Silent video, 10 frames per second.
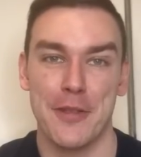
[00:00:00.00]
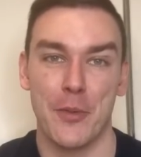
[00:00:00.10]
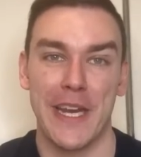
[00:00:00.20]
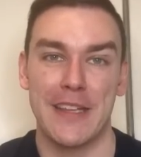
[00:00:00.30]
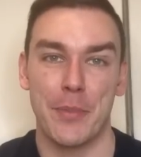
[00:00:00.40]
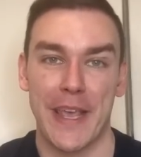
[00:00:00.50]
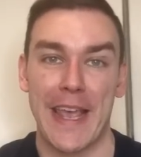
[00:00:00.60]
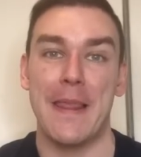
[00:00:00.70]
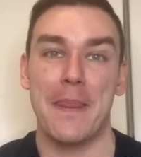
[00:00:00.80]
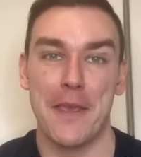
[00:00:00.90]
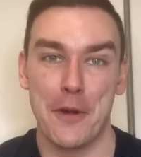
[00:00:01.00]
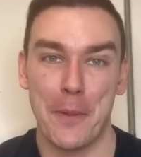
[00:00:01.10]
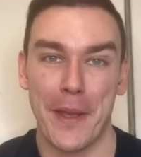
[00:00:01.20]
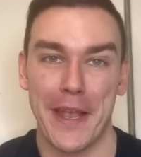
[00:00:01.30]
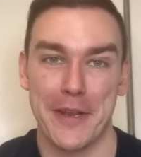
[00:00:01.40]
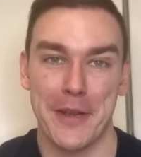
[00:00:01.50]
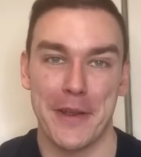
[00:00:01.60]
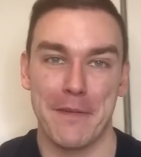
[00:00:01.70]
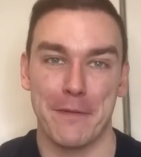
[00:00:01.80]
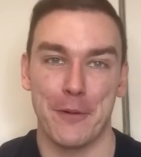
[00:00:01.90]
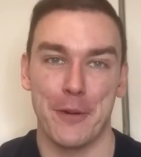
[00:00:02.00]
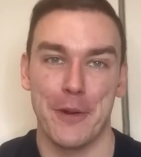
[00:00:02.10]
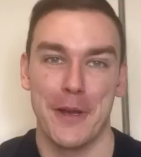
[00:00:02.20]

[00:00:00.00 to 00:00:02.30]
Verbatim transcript: that we need to be in the European Union for